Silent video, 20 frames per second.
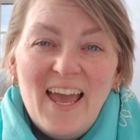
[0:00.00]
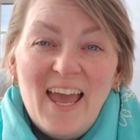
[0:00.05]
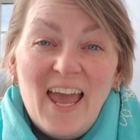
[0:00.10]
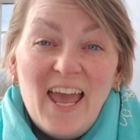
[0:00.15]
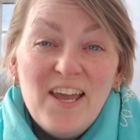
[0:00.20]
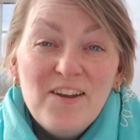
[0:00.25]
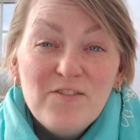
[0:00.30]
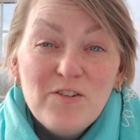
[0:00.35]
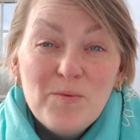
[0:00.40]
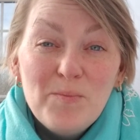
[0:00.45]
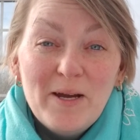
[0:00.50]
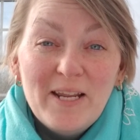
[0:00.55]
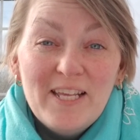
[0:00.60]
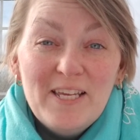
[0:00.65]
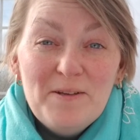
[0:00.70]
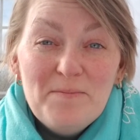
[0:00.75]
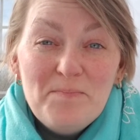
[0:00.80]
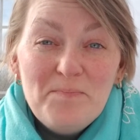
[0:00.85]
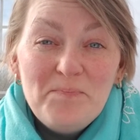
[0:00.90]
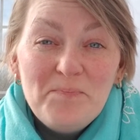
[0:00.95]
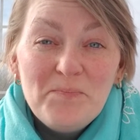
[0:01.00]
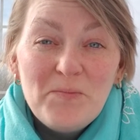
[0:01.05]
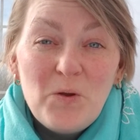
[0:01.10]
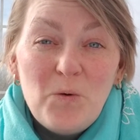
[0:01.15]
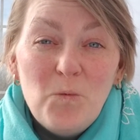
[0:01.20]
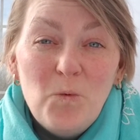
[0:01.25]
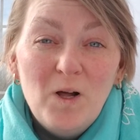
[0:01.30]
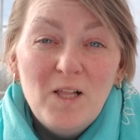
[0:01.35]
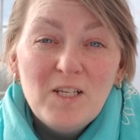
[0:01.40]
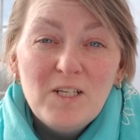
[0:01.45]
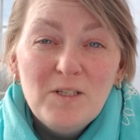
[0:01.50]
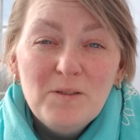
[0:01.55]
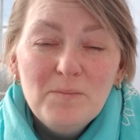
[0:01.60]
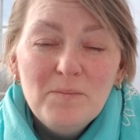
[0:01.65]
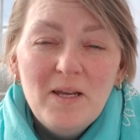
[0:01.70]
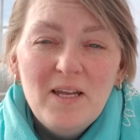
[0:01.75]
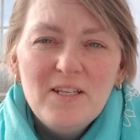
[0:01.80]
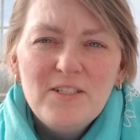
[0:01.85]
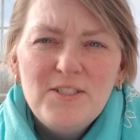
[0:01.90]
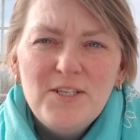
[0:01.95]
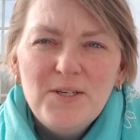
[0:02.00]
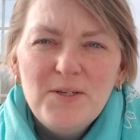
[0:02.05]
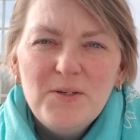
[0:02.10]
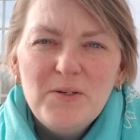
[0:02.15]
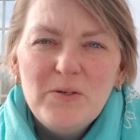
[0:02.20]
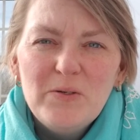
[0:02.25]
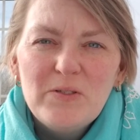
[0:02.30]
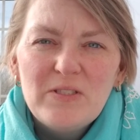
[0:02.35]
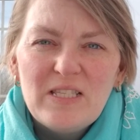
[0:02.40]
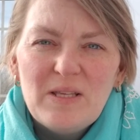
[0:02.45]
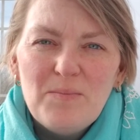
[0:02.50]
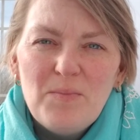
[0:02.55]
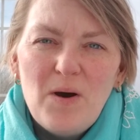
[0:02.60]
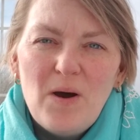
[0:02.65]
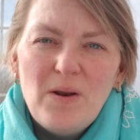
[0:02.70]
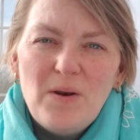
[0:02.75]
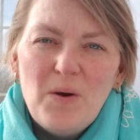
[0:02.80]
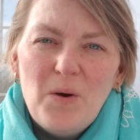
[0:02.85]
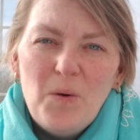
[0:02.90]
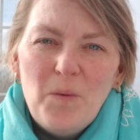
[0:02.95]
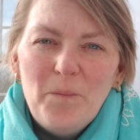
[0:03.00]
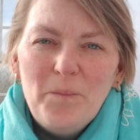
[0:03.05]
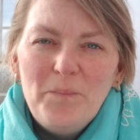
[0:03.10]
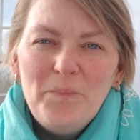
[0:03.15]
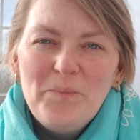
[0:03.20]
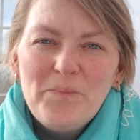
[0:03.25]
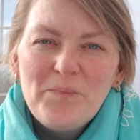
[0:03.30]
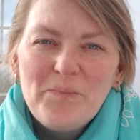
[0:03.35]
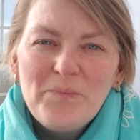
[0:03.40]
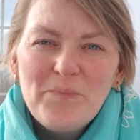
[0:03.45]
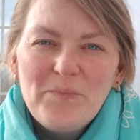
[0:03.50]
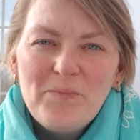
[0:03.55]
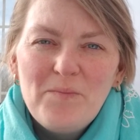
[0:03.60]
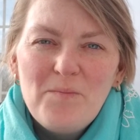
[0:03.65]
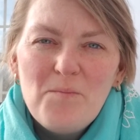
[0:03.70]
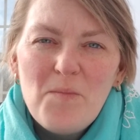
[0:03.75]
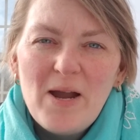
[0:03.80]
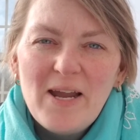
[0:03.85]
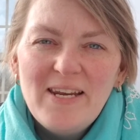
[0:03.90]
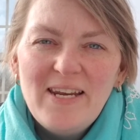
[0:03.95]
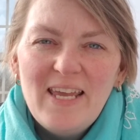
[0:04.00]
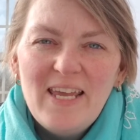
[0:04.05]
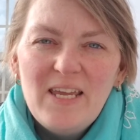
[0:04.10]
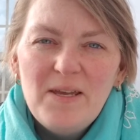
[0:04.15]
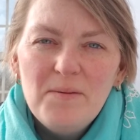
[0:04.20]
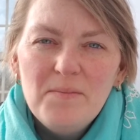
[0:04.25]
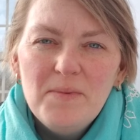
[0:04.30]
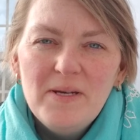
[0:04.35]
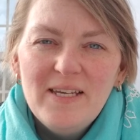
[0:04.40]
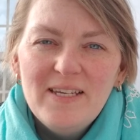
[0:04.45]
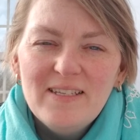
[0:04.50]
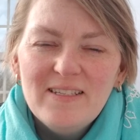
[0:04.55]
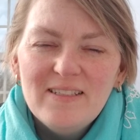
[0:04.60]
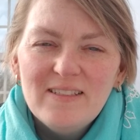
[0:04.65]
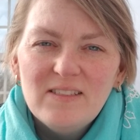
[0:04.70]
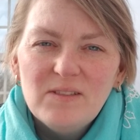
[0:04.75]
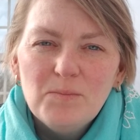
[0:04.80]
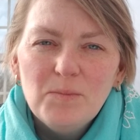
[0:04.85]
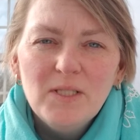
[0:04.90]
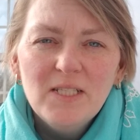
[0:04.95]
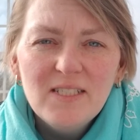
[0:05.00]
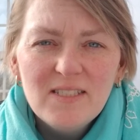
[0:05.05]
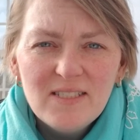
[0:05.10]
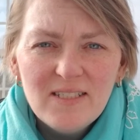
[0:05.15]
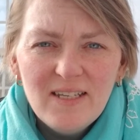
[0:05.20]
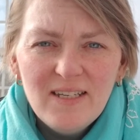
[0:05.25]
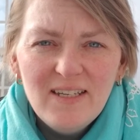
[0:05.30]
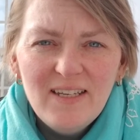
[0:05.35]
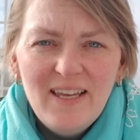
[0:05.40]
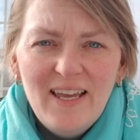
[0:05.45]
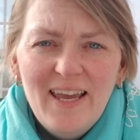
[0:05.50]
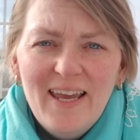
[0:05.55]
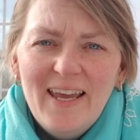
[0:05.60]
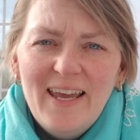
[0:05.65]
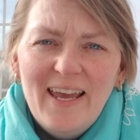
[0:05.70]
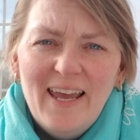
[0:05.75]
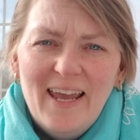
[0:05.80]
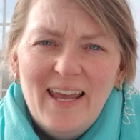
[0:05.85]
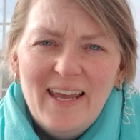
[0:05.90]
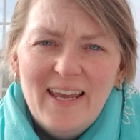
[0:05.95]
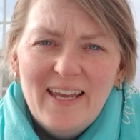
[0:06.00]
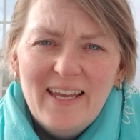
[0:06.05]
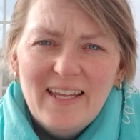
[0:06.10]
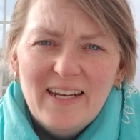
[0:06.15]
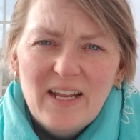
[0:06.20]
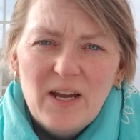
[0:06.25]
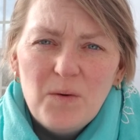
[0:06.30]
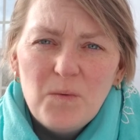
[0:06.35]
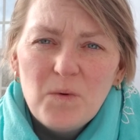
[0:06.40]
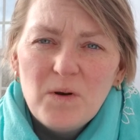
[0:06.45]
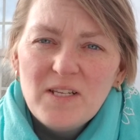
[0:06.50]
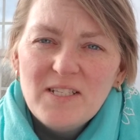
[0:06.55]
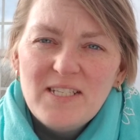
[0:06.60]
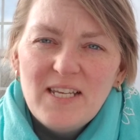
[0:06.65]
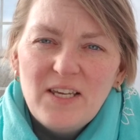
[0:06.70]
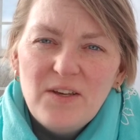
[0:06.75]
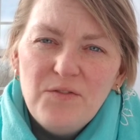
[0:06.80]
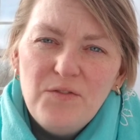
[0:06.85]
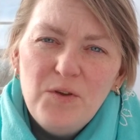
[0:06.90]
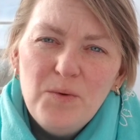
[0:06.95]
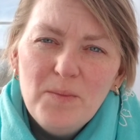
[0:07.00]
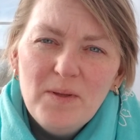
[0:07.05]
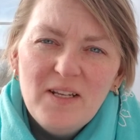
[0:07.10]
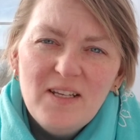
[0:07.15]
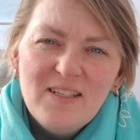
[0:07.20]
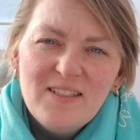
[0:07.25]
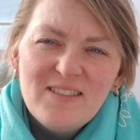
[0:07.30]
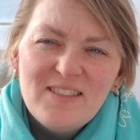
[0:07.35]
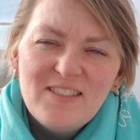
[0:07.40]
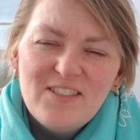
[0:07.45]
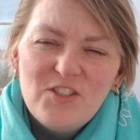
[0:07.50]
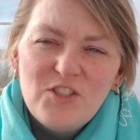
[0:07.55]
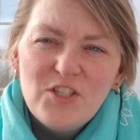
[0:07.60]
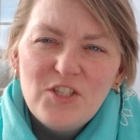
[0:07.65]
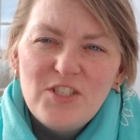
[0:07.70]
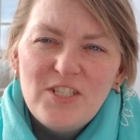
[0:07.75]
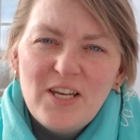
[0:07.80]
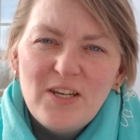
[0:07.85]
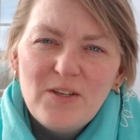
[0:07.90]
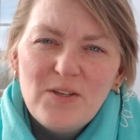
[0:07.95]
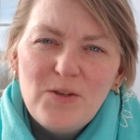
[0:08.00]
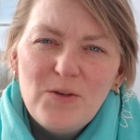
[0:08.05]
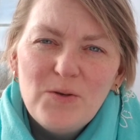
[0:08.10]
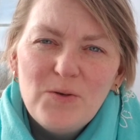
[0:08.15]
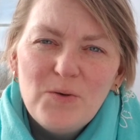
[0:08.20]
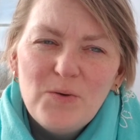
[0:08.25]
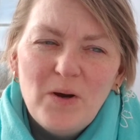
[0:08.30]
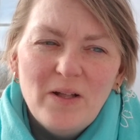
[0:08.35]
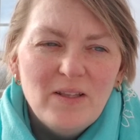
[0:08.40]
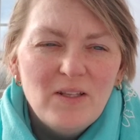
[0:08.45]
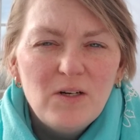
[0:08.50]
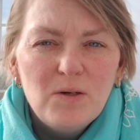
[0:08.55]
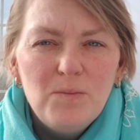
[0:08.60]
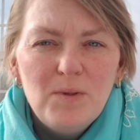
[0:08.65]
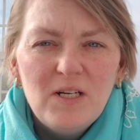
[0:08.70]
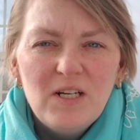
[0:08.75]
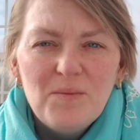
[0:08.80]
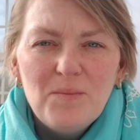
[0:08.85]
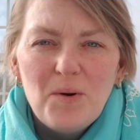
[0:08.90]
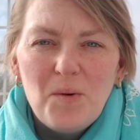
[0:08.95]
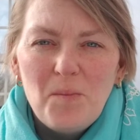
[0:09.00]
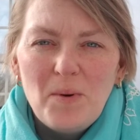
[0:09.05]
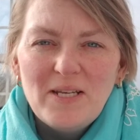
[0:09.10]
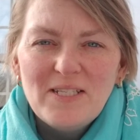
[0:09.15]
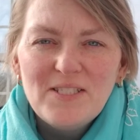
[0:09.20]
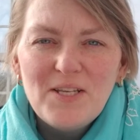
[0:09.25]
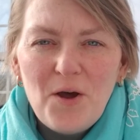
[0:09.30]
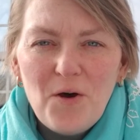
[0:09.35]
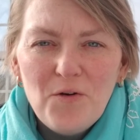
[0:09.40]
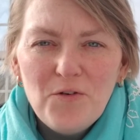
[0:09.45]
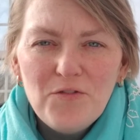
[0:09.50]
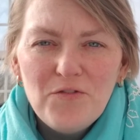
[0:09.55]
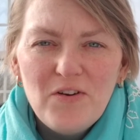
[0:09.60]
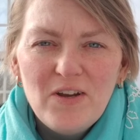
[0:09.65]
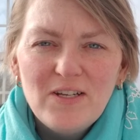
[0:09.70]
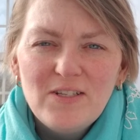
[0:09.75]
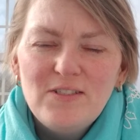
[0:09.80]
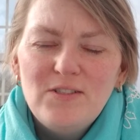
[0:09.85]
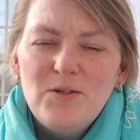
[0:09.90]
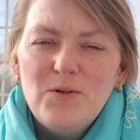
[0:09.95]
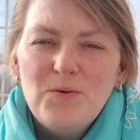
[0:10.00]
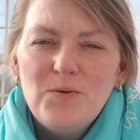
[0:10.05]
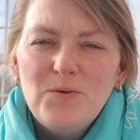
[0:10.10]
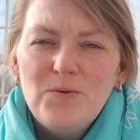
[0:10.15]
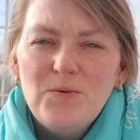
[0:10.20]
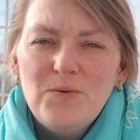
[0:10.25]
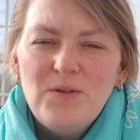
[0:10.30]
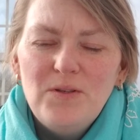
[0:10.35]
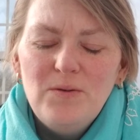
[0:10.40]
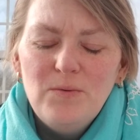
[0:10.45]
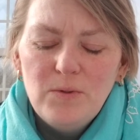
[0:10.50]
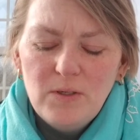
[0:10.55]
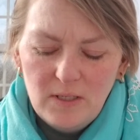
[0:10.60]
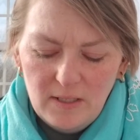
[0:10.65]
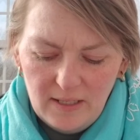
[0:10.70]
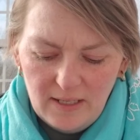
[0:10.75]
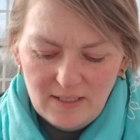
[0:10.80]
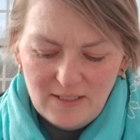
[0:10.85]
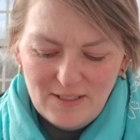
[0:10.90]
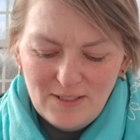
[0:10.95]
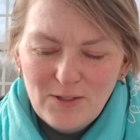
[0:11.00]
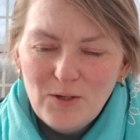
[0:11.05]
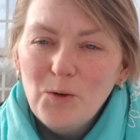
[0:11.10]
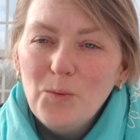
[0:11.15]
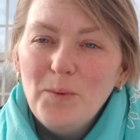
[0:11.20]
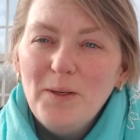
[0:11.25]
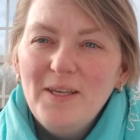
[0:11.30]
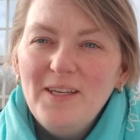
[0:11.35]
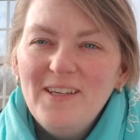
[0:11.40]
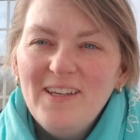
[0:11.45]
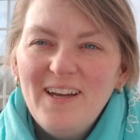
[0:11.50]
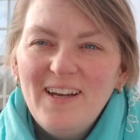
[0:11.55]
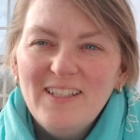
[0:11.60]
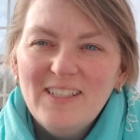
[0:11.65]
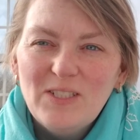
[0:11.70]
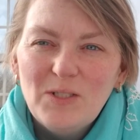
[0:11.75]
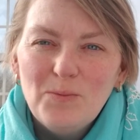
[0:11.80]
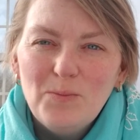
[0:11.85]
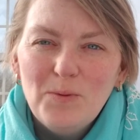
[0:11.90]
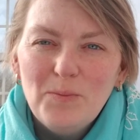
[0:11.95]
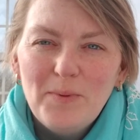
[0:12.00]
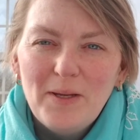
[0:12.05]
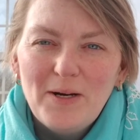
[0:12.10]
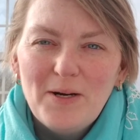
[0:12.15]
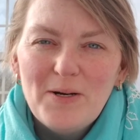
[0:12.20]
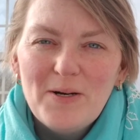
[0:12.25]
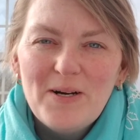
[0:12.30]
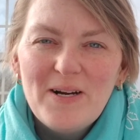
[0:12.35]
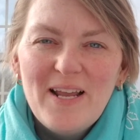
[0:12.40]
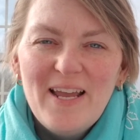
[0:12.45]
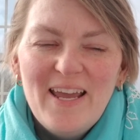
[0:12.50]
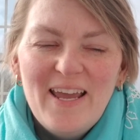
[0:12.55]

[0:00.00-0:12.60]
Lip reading: Hey everybody, welcome to Slip On Home. My name is Melissa, and I want to take a few minutes to tell you a little bit about myself so you can get to know me a little bit better.